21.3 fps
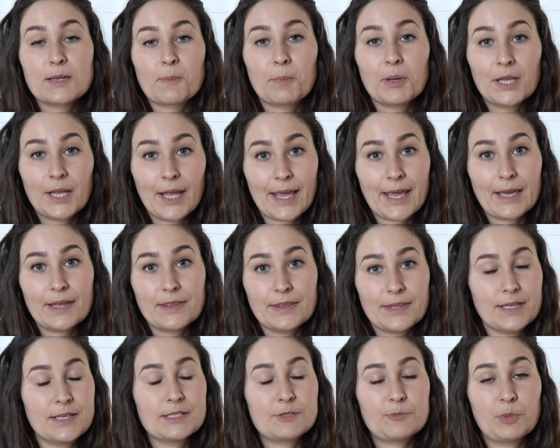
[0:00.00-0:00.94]
to plant
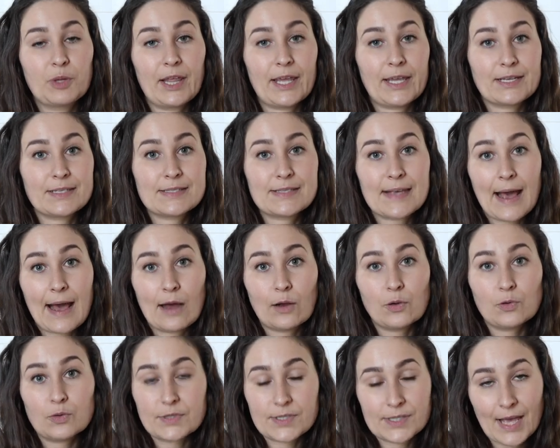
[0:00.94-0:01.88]
these plants
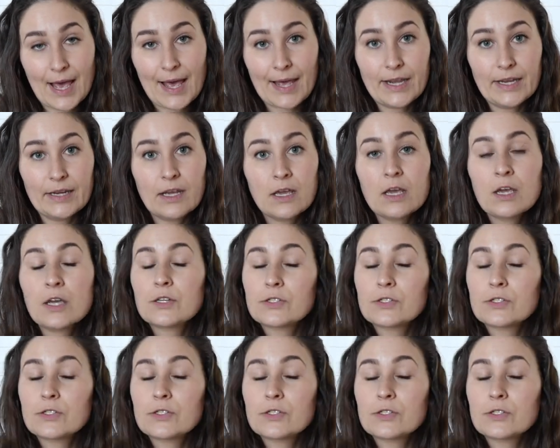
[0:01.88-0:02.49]
outside